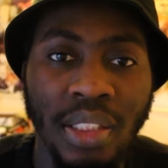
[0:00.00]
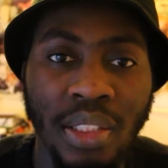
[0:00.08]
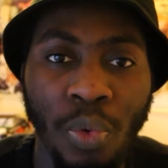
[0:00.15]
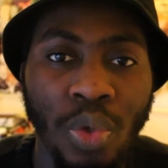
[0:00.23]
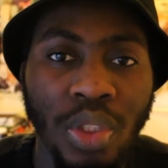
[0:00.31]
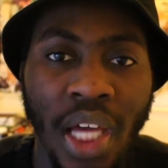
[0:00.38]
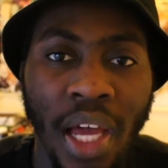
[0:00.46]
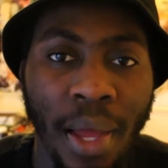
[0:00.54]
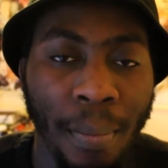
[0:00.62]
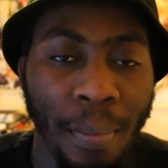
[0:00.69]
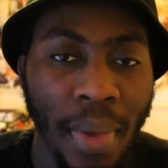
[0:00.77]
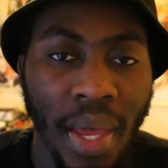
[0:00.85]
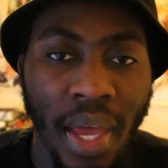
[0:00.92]
who was
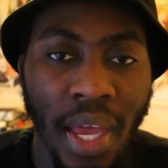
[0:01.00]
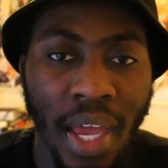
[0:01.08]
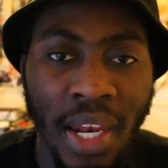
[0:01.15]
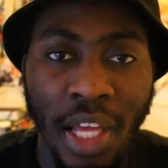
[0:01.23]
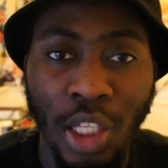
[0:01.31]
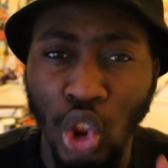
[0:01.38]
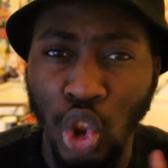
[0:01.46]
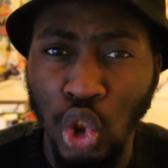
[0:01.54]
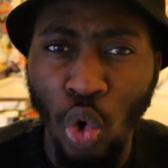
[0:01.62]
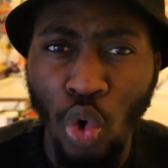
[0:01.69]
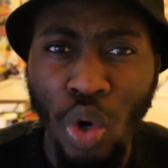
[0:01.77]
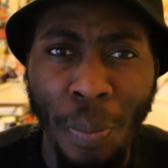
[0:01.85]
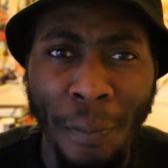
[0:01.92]
in a
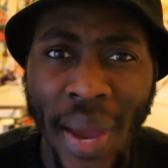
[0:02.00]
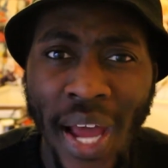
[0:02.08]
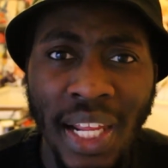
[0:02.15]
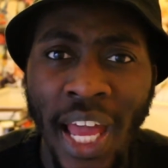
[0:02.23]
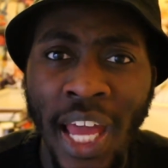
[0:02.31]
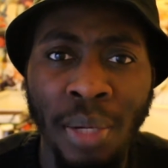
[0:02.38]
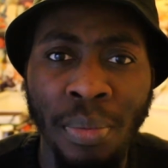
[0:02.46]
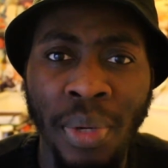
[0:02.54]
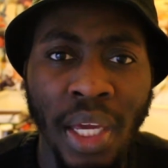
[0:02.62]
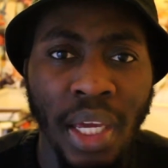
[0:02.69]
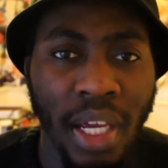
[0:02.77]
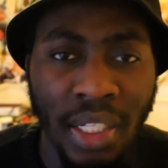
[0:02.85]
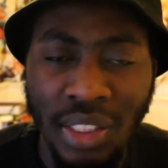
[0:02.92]
shonen battle
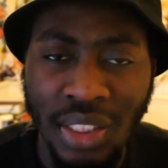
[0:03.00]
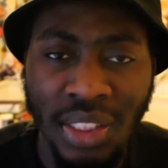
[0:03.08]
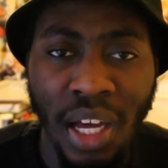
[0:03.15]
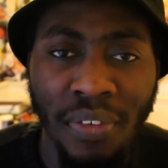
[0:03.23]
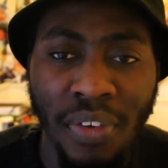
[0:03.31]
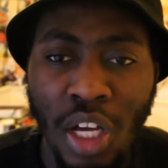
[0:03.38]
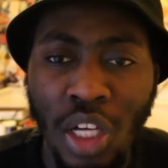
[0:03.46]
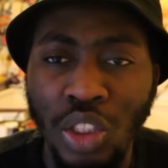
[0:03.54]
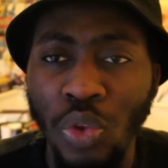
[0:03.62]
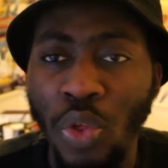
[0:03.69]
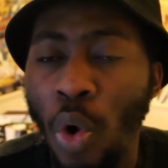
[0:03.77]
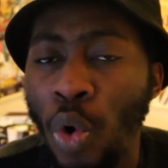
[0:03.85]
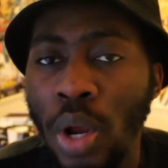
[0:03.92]
anime and stuff.
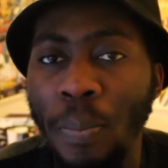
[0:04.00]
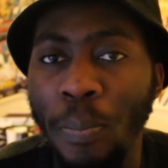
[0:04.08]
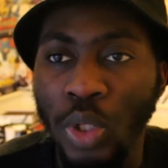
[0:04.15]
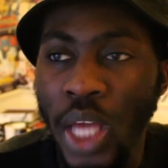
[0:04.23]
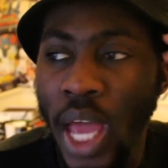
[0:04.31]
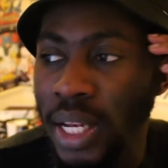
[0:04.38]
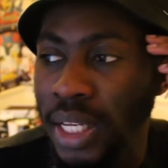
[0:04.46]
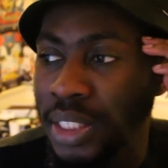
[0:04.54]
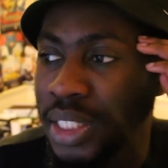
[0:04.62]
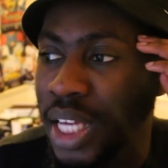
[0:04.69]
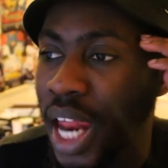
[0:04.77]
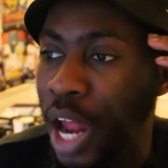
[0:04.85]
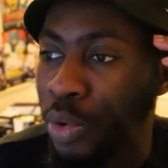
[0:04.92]
So the only protagonist
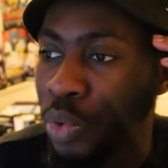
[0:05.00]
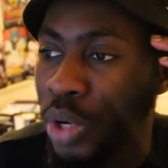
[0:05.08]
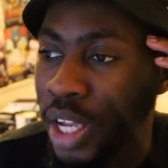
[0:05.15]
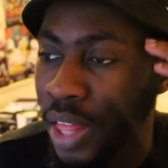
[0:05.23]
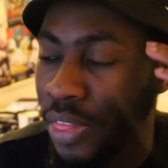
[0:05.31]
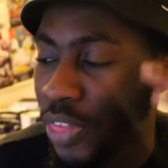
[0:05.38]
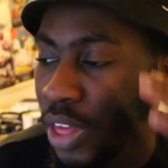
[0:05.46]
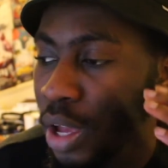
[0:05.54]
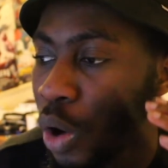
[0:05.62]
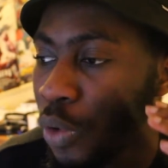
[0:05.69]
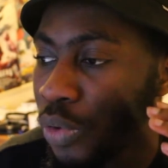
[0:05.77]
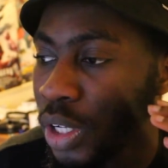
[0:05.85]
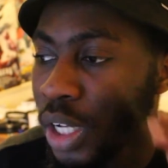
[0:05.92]
that I really can think
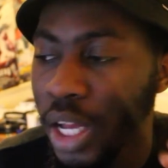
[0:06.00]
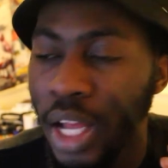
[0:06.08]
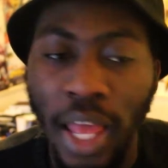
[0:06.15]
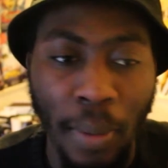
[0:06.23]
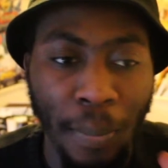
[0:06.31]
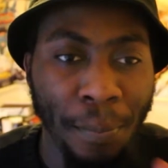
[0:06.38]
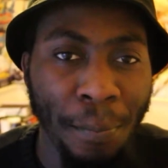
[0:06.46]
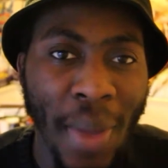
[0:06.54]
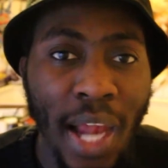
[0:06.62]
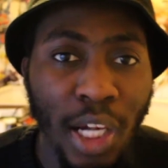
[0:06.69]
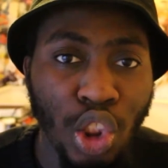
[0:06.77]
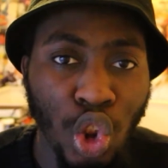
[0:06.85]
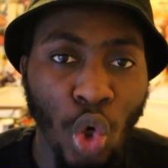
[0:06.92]
of in like
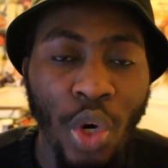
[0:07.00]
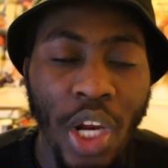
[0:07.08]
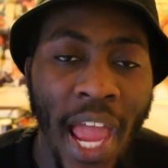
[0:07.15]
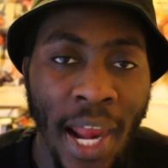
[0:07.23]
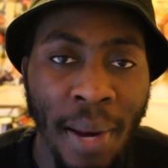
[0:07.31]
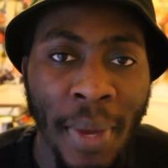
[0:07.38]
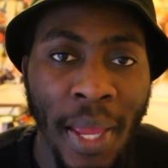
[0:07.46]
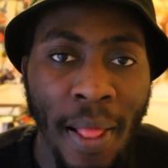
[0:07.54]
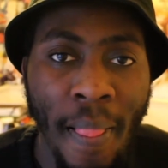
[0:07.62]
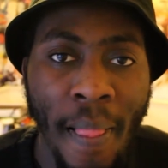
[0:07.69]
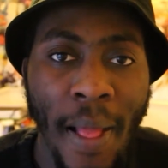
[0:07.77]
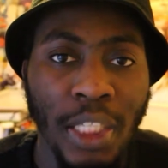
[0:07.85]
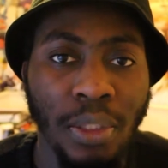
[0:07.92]
battle shonen anime
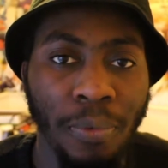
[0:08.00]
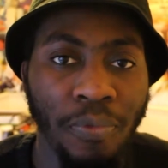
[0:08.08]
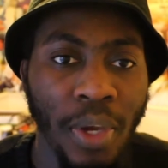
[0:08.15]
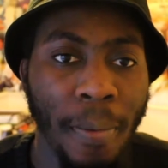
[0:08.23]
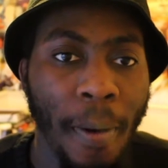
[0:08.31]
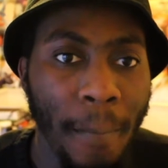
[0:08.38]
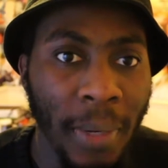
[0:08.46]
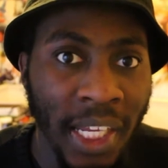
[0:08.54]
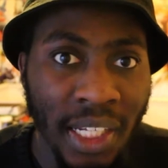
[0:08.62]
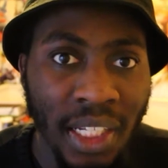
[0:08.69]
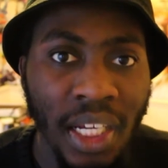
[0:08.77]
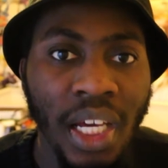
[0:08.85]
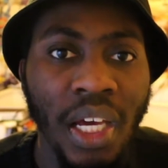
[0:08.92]
as a female
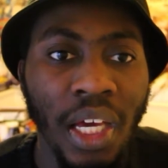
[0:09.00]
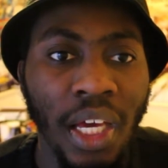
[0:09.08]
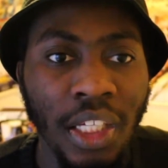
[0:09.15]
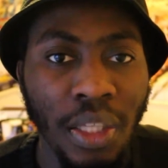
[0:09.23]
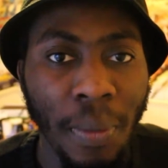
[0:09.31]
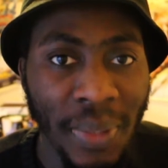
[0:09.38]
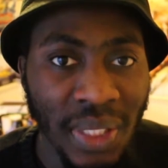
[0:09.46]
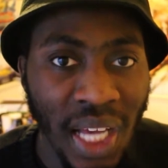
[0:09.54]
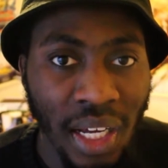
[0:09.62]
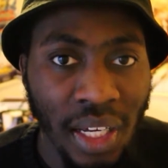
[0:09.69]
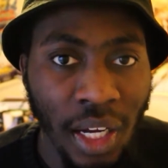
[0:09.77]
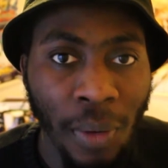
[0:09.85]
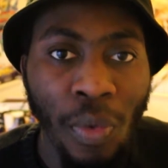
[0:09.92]
lead is
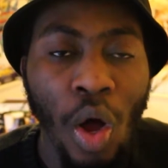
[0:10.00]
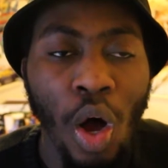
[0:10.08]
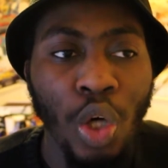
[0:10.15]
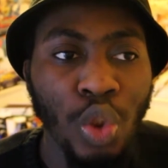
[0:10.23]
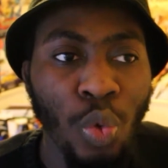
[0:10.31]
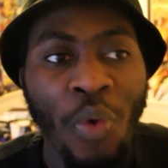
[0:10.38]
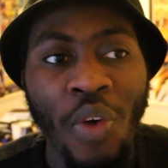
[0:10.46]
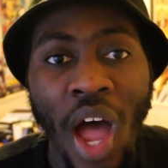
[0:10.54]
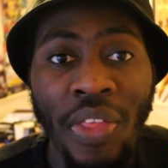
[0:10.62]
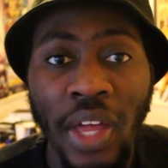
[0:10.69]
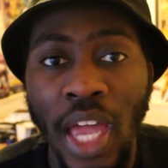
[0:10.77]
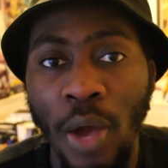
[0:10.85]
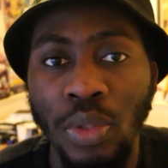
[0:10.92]
Medaka. Also we have
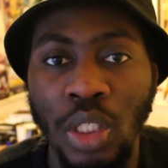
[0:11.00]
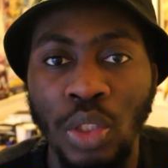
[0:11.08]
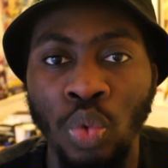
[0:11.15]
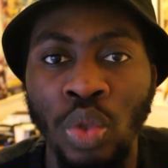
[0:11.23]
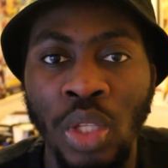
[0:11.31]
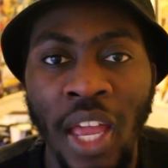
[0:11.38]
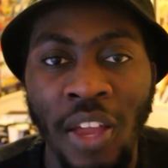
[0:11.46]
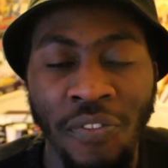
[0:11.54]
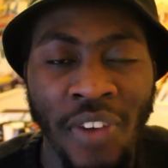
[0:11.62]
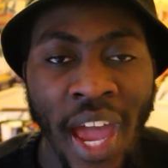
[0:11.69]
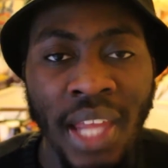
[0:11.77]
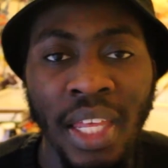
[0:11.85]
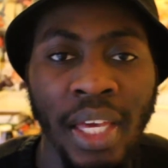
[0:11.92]
other characters who like
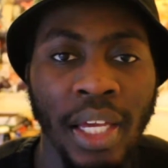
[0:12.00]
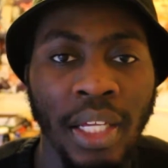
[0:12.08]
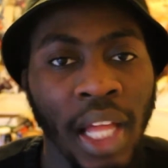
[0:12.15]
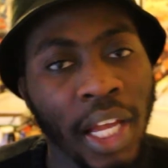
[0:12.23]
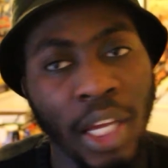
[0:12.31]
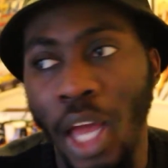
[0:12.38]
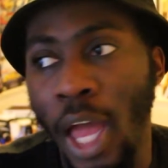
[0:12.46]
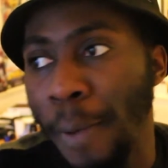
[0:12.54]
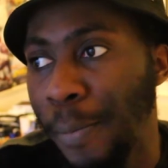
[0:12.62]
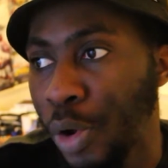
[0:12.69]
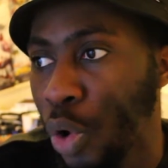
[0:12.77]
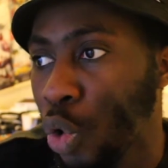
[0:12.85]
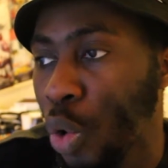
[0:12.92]
fighting, like
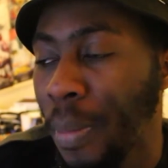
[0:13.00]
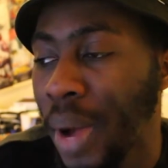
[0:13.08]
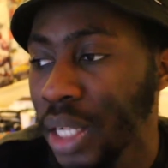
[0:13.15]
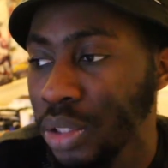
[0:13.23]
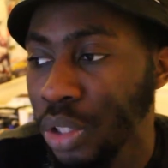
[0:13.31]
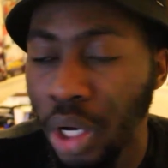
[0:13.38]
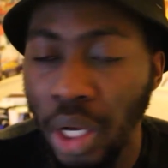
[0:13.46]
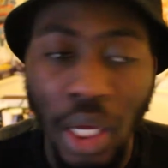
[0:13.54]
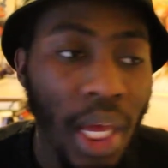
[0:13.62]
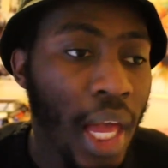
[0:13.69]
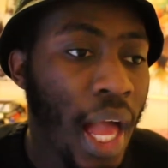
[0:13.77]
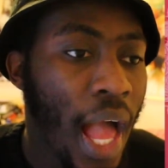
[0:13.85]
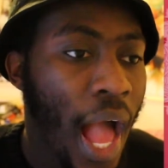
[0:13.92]
Ryoko Matoi,
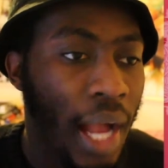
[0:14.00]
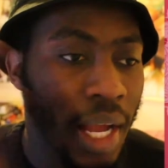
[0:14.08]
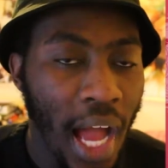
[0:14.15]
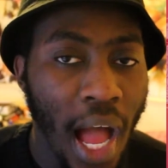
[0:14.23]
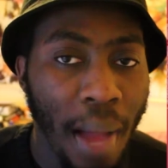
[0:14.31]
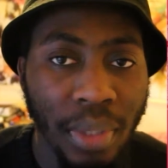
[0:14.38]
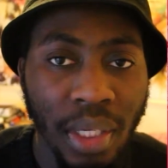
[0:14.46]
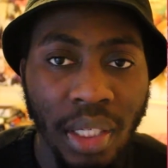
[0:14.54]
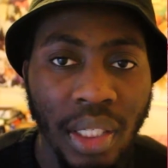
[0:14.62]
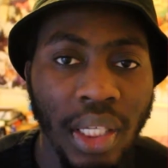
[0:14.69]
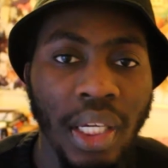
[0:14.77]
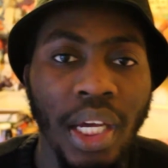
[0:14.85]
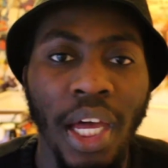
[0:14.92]
Akame
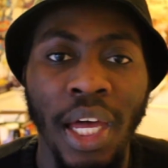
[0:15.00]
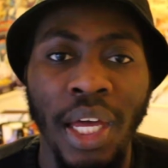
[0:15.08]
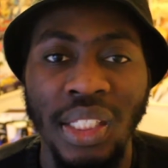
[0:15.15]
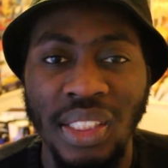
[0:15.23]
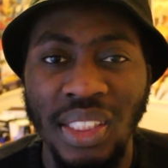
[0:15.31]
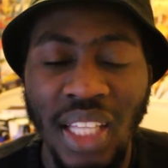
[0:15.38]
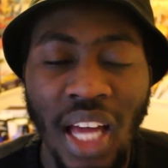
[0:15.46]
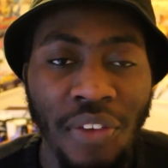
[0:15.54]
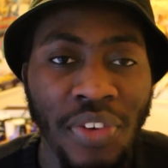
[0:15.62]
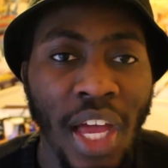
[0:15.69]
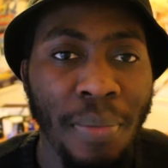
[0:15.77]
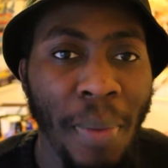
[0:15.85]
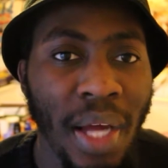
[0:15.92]
and stuff.
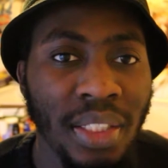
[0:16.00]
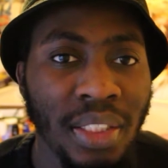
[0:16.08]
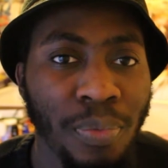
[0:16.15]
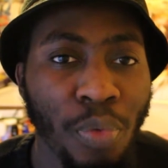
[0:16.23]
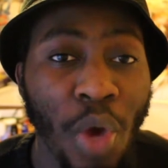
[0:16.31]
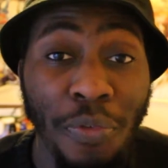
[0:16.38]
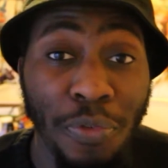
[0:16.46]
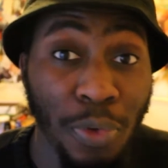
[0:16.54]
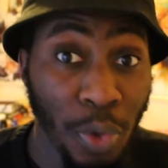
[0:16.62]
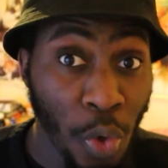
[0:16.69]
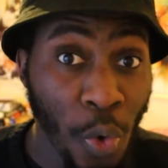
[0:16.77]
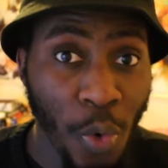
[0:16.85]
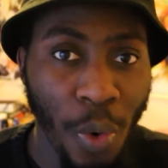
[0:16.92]
Yeah, but we have
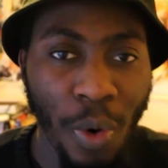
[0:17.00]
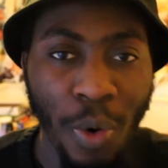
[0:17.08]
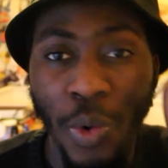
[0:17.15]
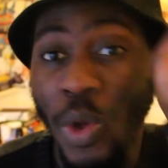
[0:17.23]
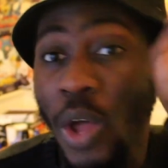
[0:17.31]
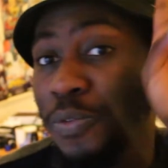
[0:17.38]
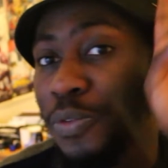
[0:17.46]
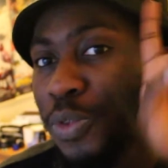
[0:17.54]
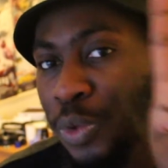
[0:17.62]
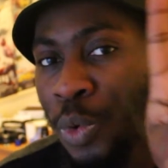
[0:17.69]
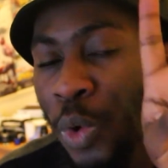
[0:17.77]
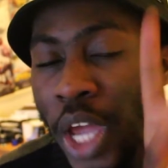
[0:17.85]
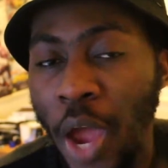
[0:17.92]
two
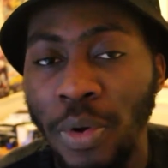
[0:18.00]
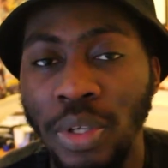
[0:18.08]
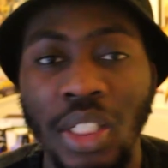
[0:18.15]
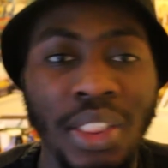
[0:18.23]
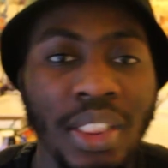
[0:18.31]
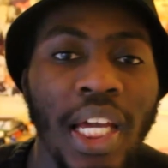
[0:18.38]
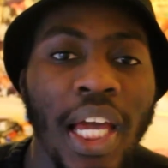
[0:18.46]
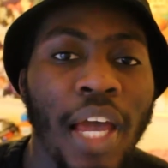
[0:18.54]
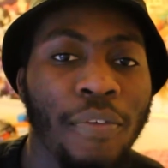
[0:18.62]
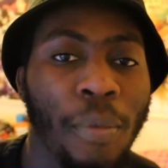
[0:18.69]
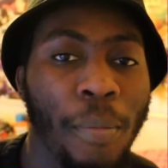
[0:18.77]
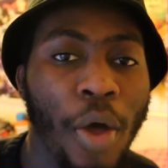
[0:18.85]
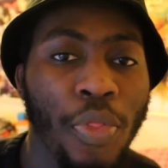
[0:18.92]
characters
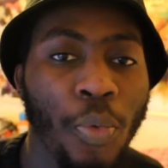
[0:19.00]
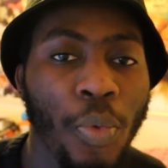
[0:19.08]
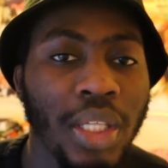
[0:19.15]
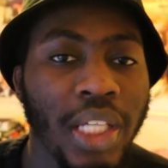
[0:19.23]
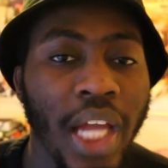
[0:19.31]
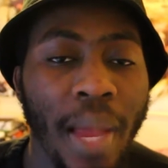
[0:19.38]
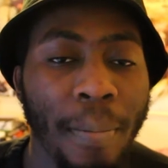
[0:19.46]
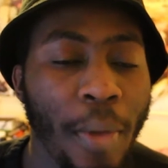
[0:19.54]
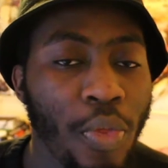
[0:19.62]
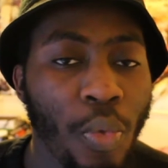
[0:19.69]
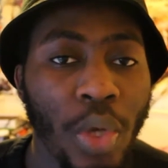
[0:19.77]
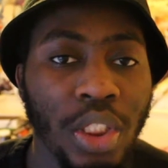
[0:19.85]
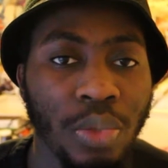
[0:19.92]
from Burn the Witch, and Burn
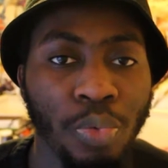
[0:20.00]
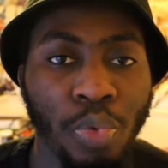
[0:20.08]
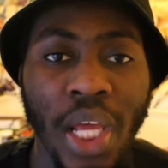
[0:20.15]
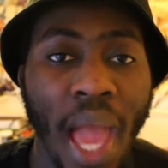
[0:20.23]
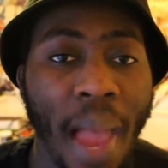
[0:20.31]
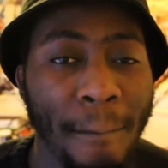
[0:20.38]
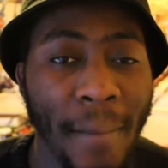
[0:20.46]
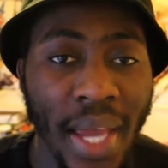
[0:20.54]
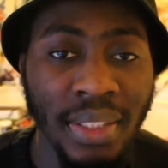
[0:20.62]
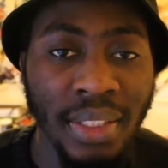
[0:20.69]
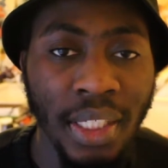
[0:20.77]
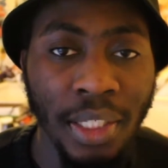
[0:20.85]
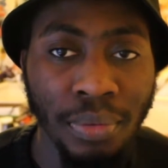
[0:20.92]
the Witch is really
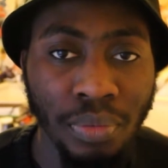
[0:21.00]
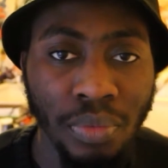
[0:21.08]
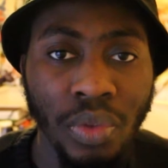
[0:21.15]
amazing.